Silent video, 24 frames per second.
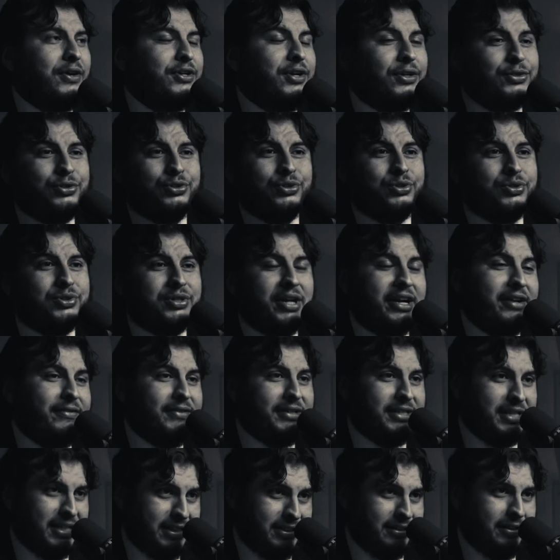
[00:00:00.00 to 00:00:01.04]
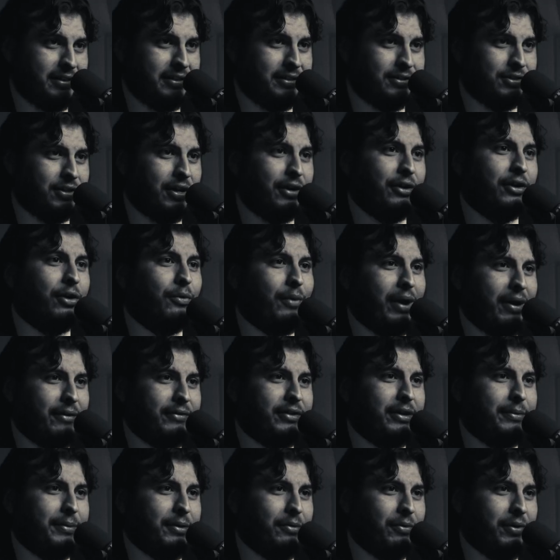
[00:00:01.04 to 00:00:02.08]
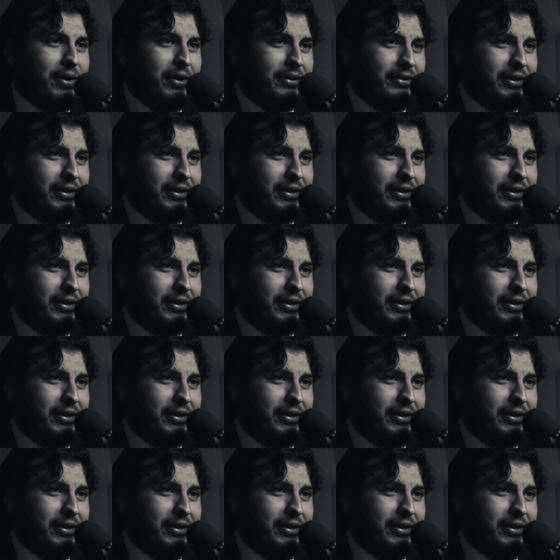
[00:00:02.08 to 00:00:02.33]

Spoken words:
Dr. Seuss is not even Disney, so I don't know why would they be wearing